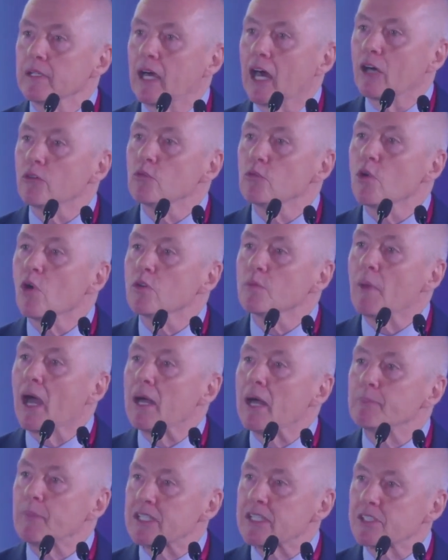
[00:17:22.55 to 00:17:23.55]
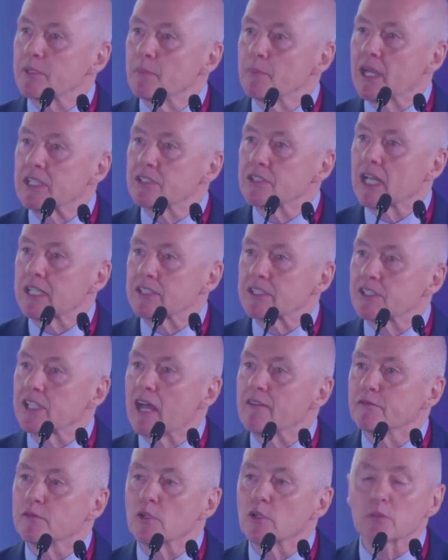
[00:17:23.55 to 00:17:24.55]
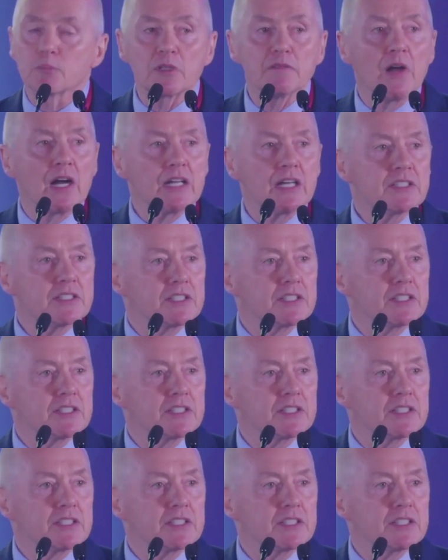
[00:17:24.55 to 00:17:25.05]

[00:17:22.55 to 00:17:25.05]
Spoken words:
Our roadmap estimates that SAF will provide